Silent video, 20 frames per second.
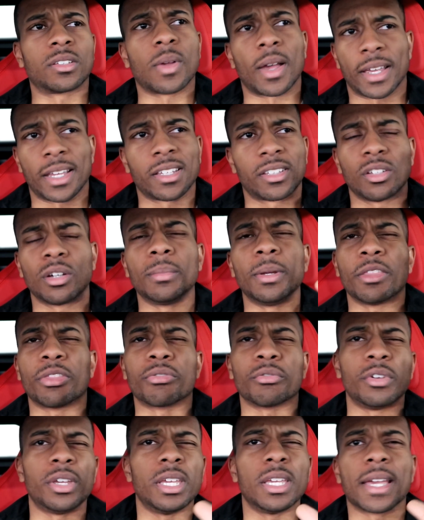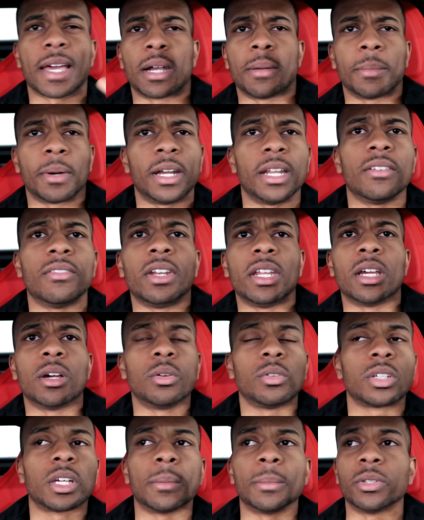So I guess there'll be 3 kind of money
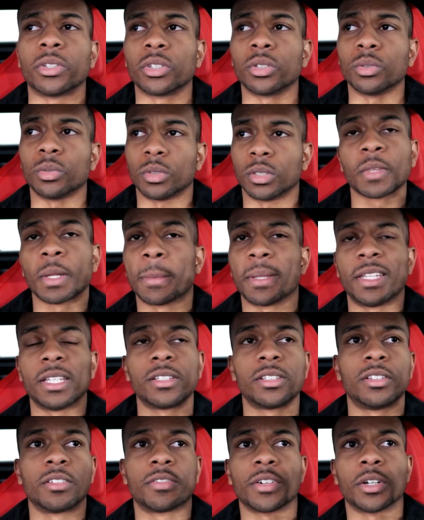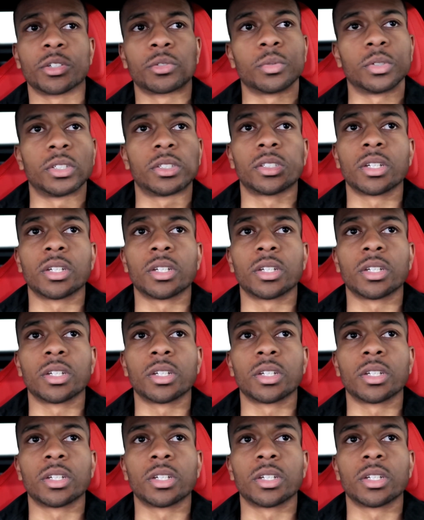videos coming soon, but this is the first one.